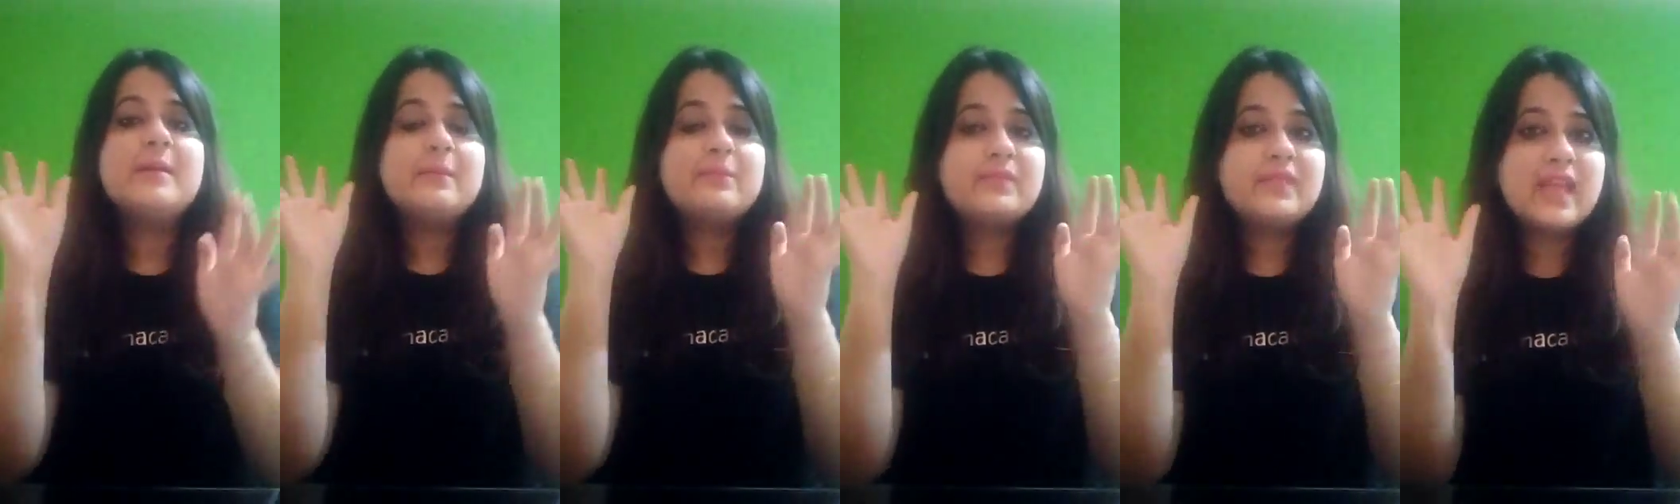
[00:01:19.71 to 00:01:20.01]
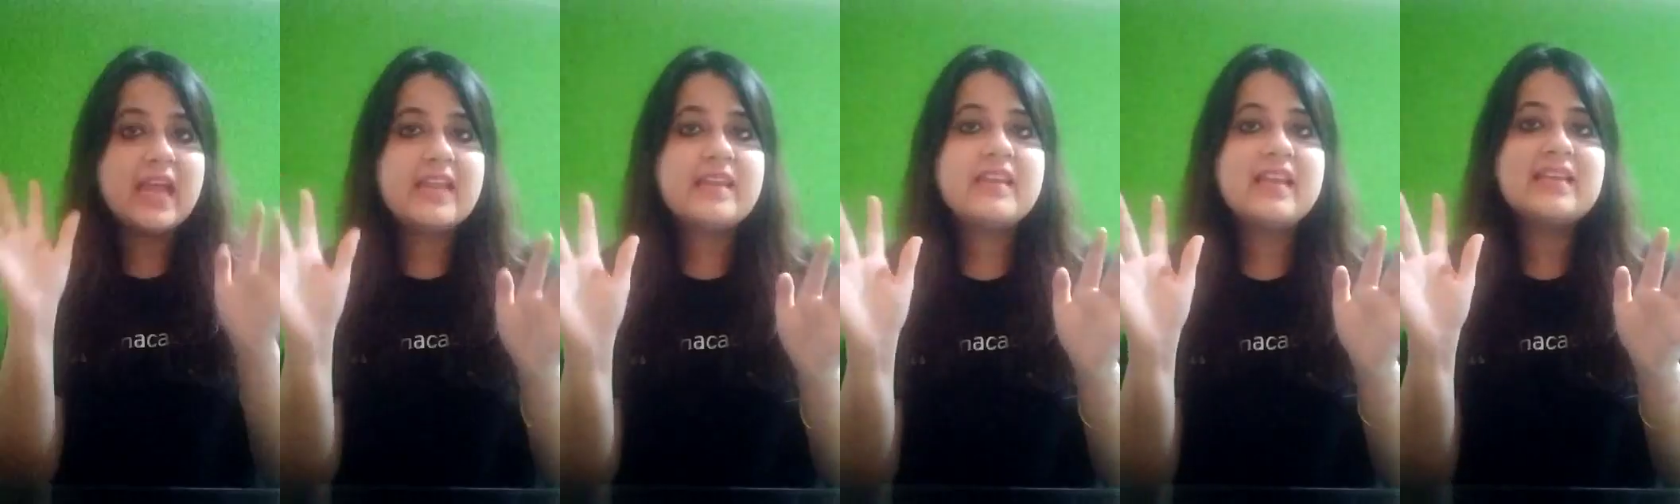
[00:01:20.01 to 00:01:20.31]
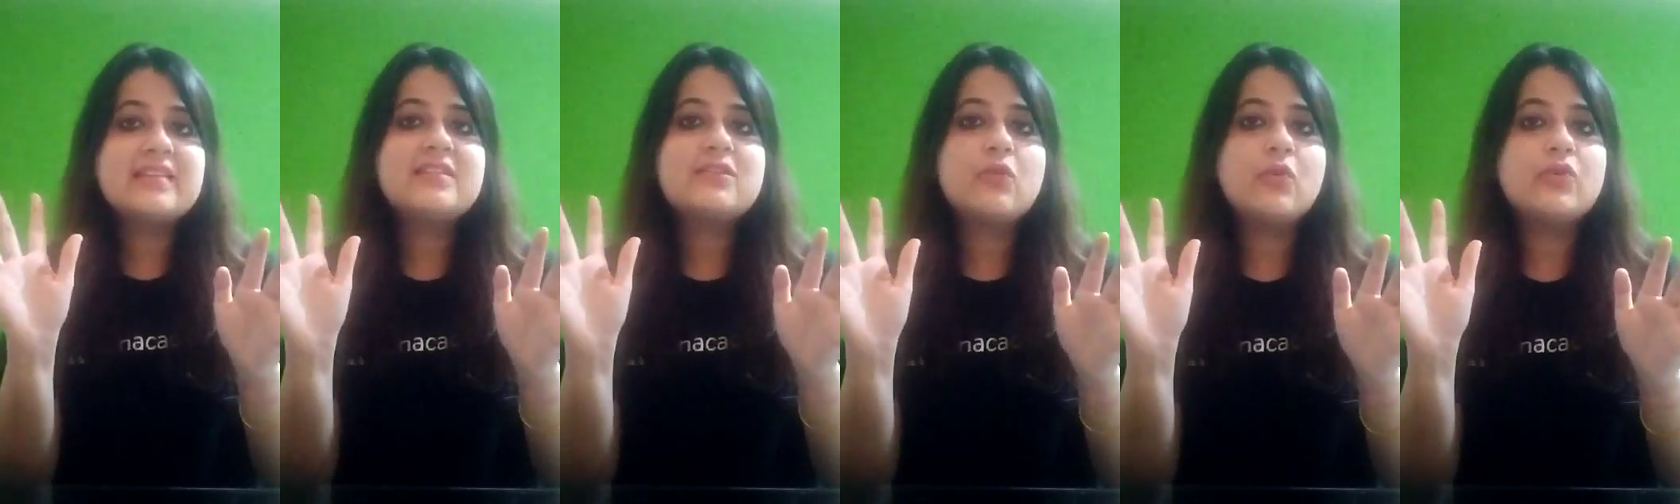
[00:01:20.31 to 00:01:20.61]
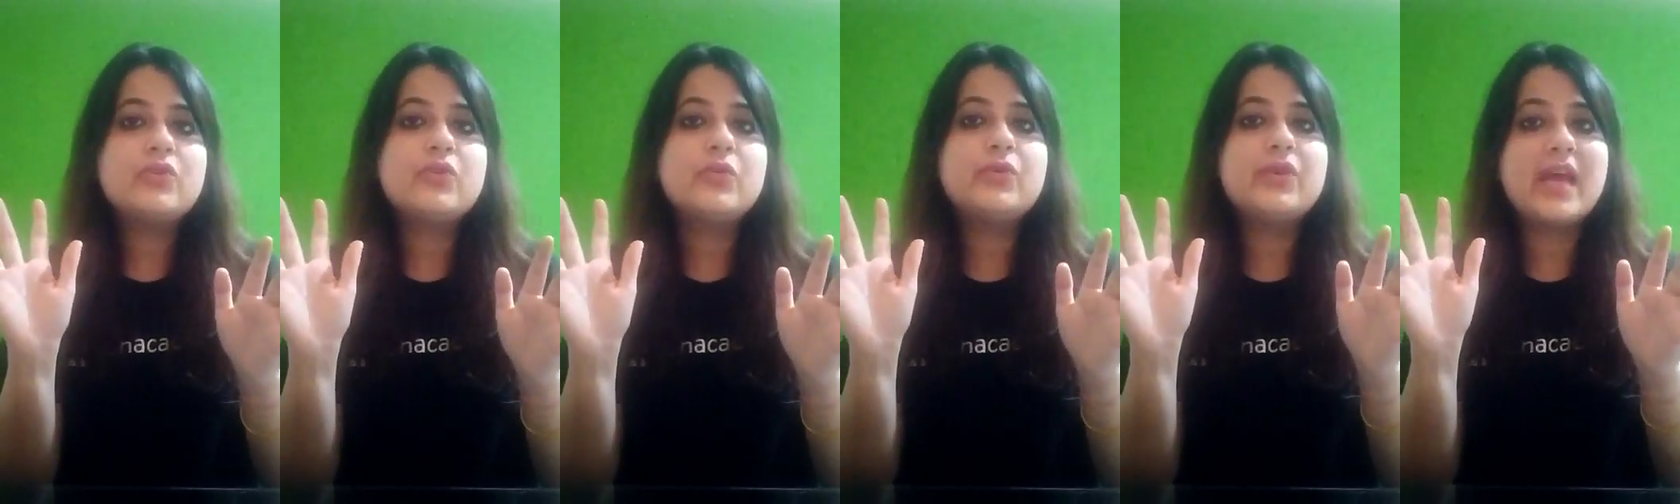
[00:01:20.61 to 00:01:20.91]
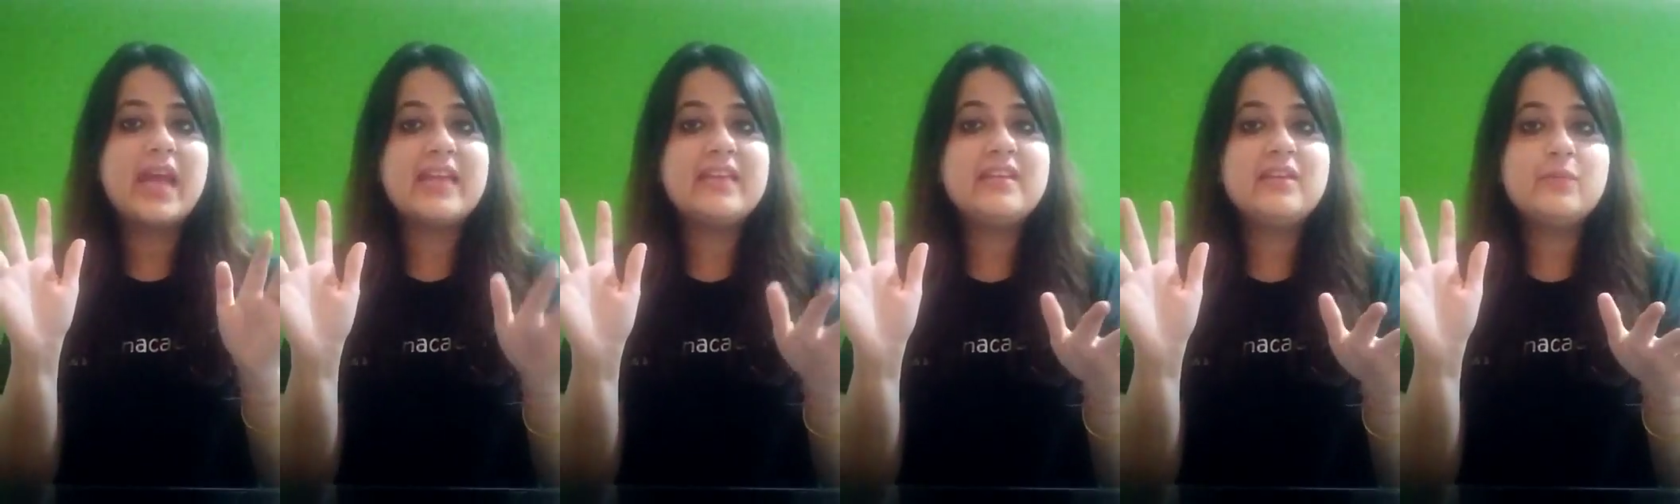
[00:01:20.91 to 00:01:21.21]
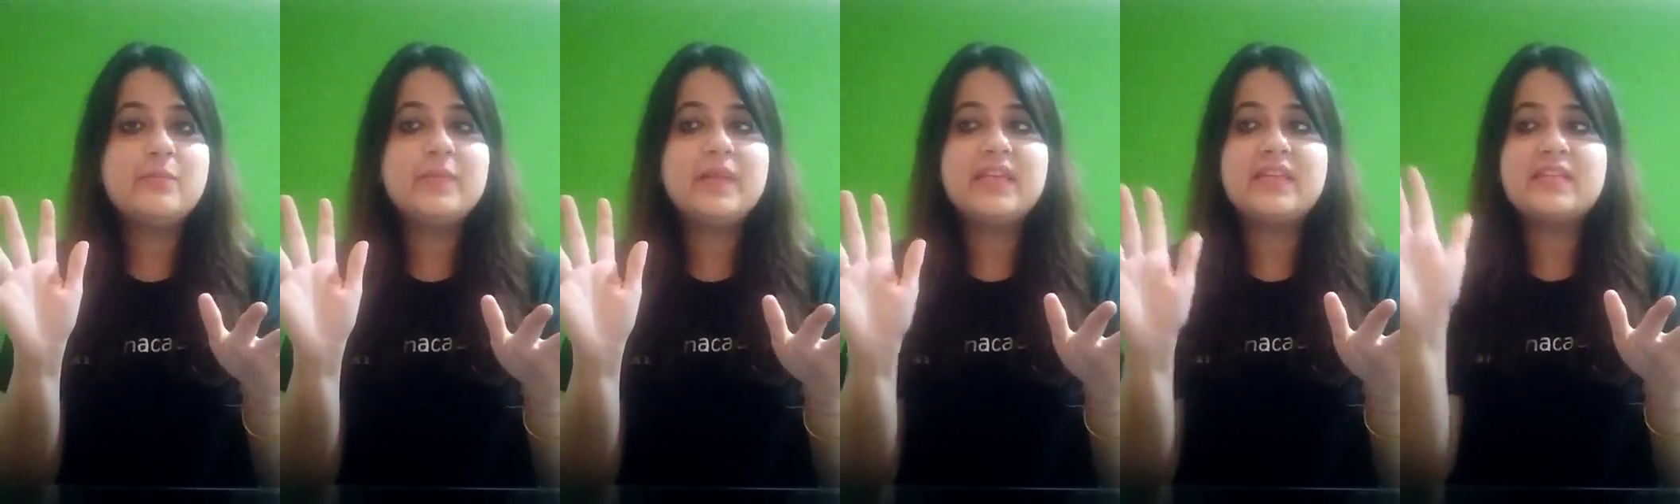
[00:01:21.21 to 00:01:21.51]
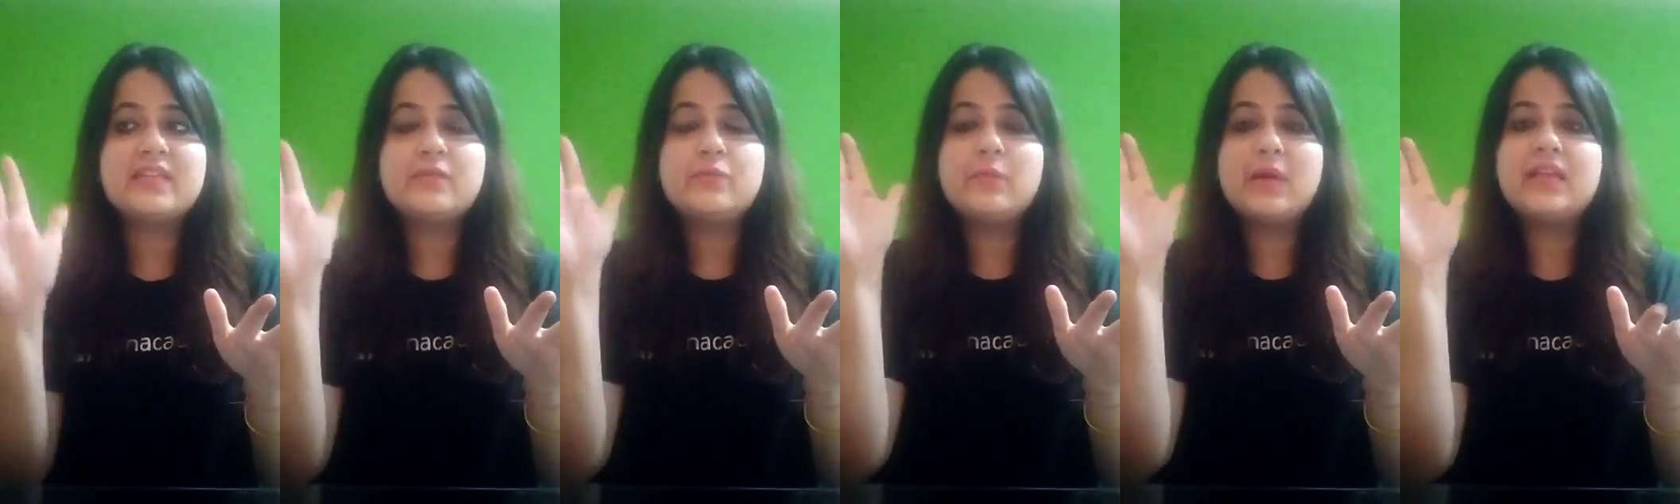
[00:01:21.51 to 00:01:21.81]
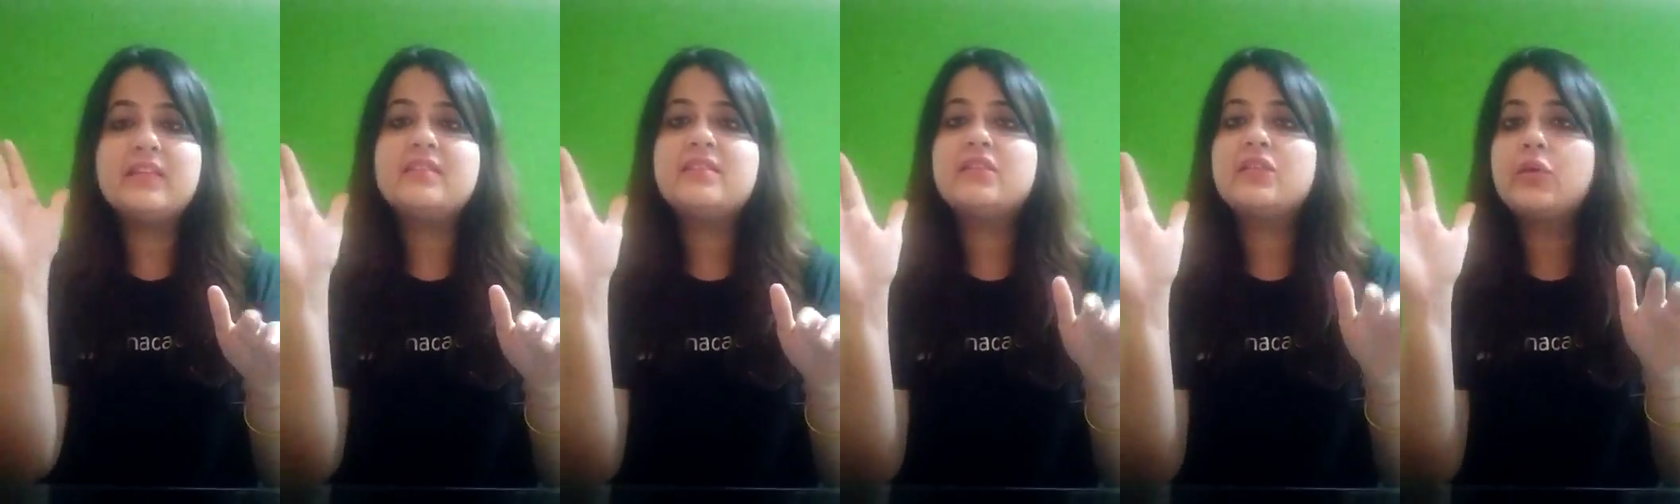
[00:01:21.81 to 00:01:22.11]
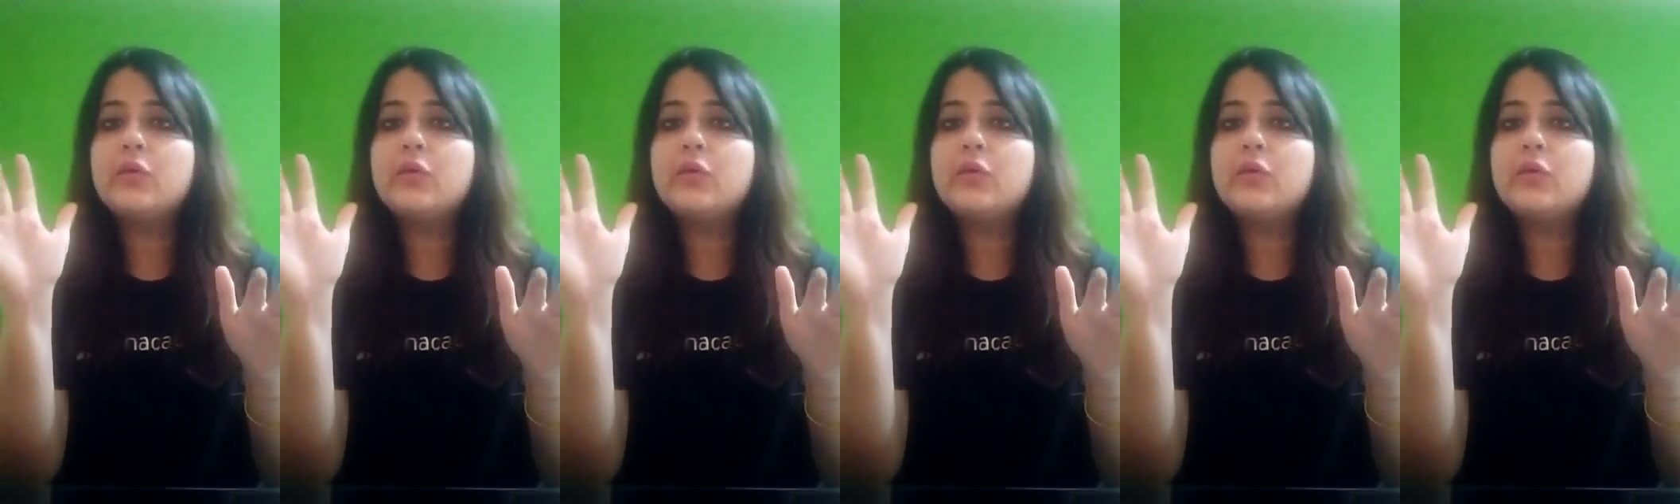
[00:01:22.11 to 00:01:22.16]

Then let's go to 9 completed months.